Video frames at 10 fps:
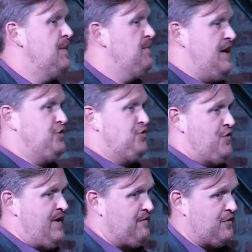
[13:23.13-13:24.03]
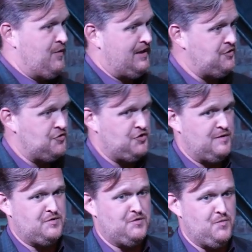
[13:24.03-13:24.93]
Make sure you have good
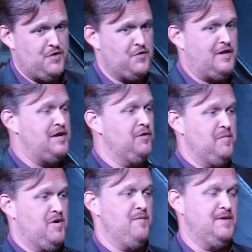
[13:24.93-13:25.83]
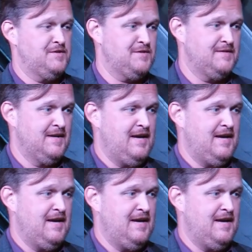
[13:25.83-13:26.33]
relationships with your legal departments.